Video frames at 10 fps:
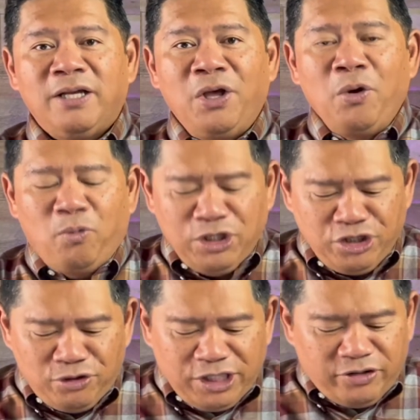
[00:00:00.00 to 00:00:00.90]
Would
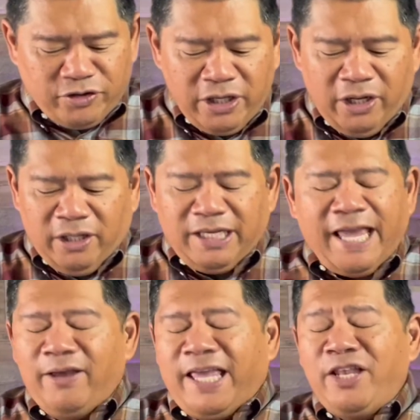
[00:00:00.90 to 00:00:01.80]
you just,
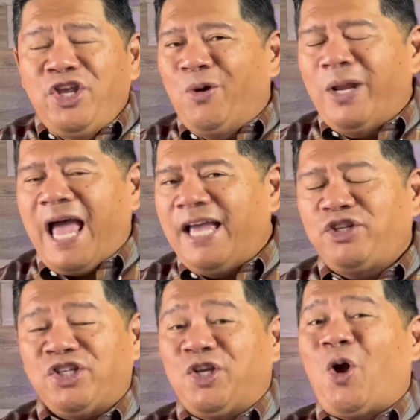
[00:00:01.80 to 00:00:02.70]
can you and I
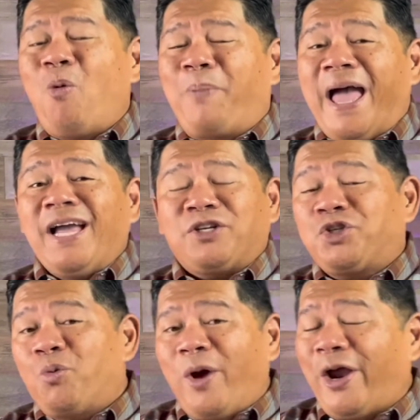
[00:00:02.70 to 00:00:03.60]
just go back
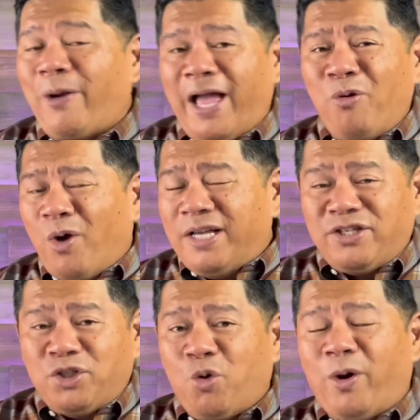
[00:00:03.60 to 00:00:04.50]
to where I was
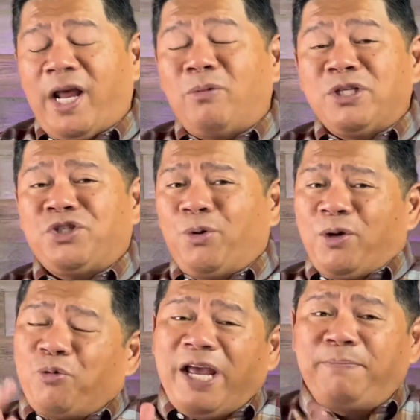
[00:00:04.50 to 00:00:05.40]
and to what I was
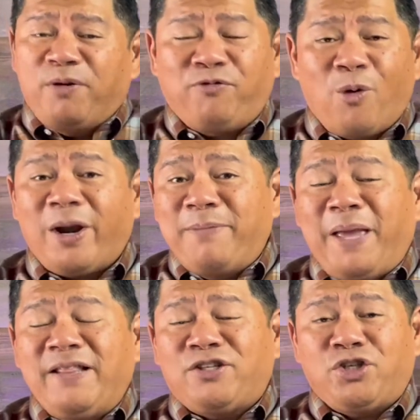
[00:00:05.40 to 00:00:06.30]
doing right before I
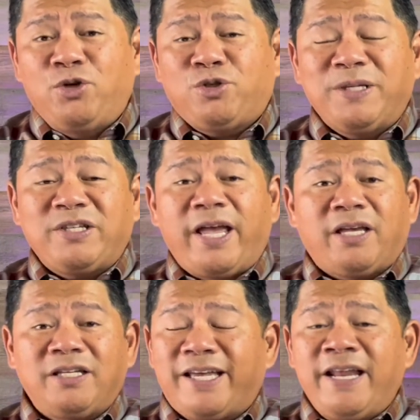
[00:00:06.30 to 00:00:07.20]
made this huge mistake?
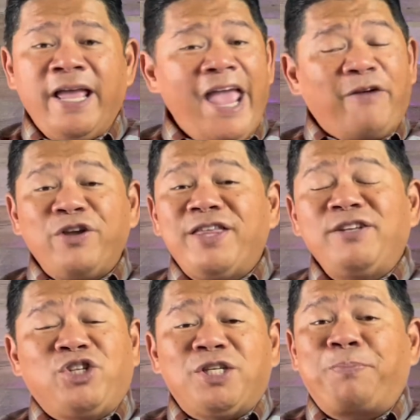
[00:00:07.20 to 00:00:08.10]
And can everything
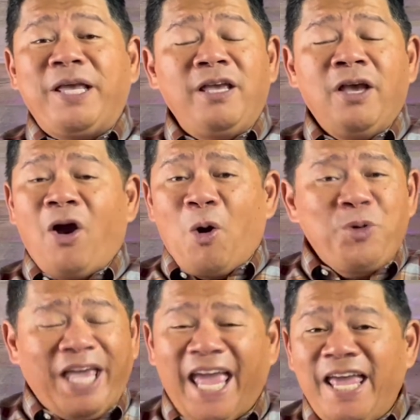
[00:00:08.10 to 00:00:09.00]
just be
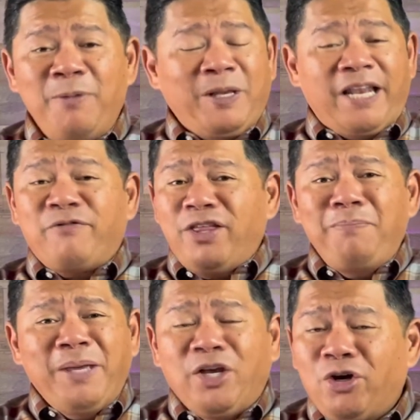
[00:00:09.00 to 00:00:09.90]
okay? Can everything
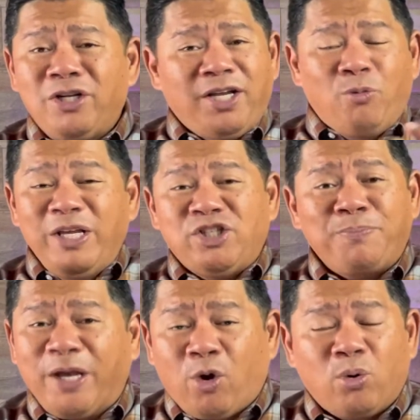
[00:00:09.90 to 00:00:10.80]
be good? Can we just
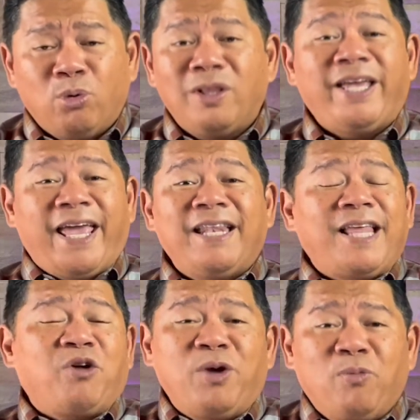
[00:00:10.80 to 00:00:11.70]
be cool again
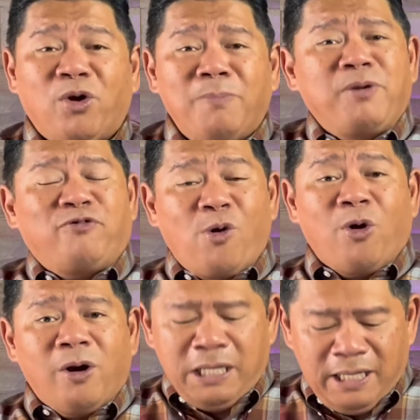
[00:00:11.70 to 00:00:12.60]
like we were
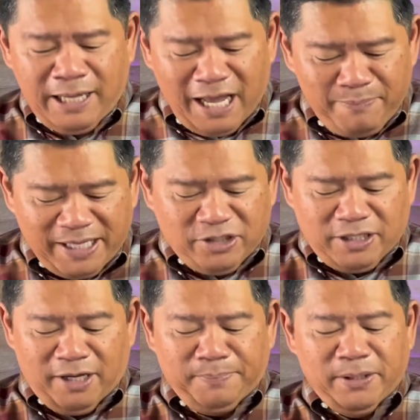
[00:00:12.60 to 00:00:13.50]
before I messed
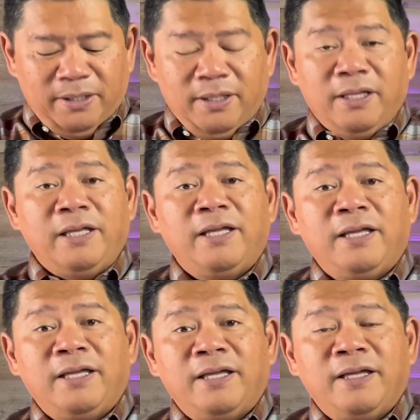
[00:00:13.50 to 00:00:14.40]
up?
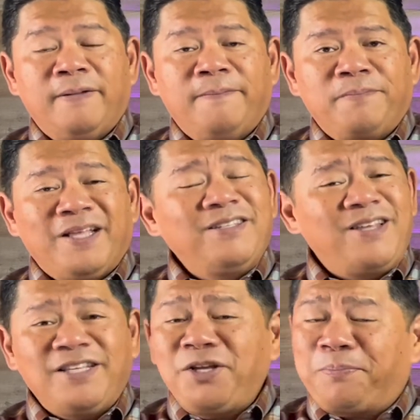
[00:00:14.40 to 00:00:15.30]
Now listen,
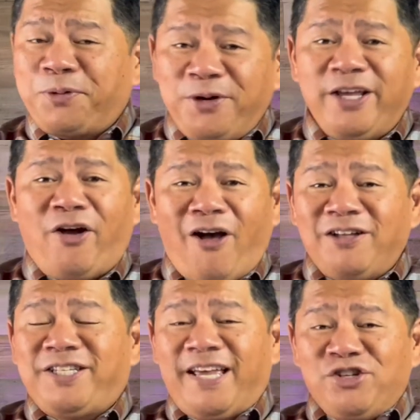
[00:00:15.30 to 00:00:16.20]
that's a pretty
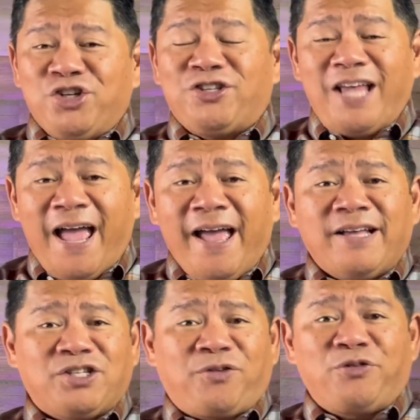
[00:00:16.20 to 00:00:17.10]
audacious
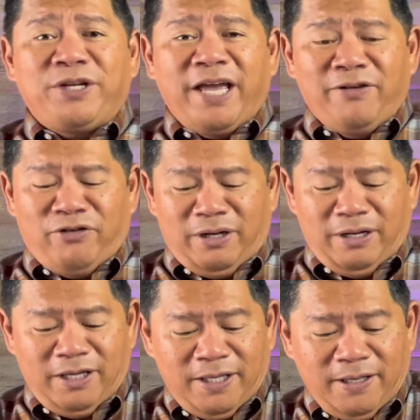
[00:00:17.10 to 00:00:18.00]
ask for David.
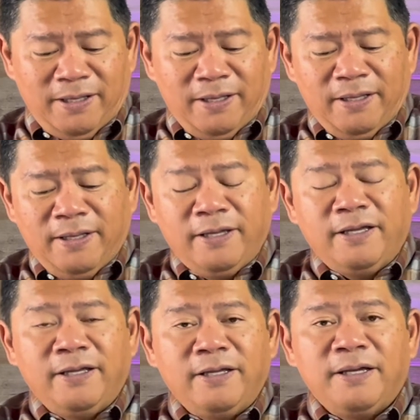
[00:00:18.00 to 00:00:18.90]

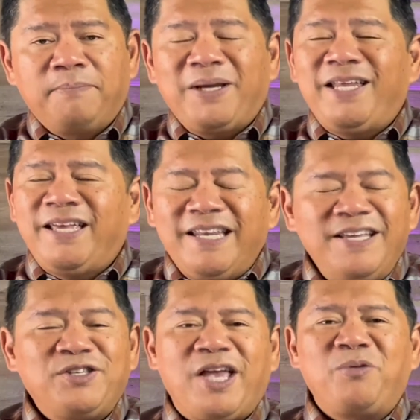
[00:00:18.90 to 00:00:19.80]
But it
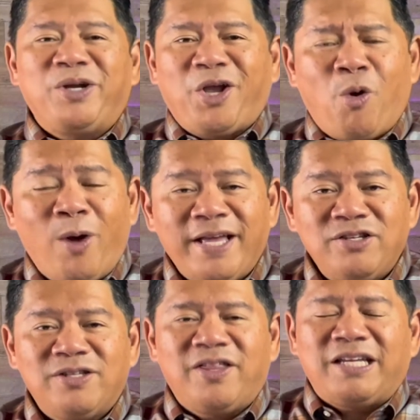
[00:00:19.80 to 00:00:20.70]
is a
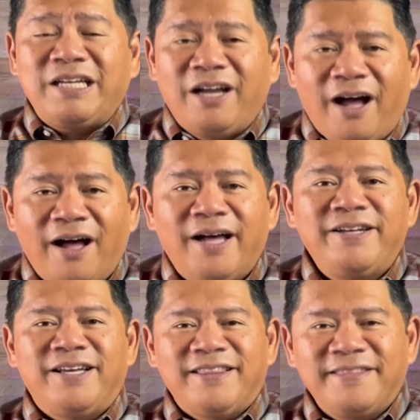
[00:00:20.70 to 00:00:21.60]
request that
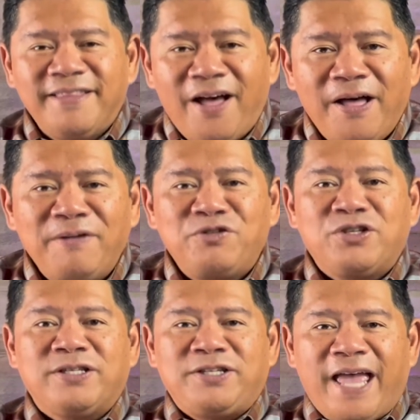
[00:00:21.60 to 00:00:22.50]
God
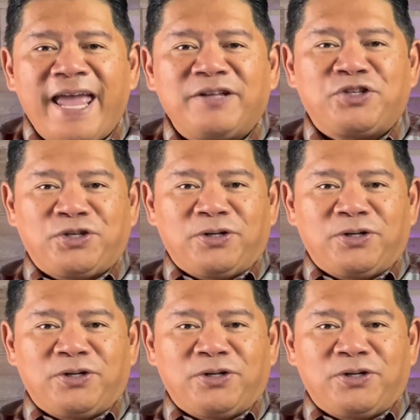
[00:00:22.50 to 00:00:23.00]
loves to answer.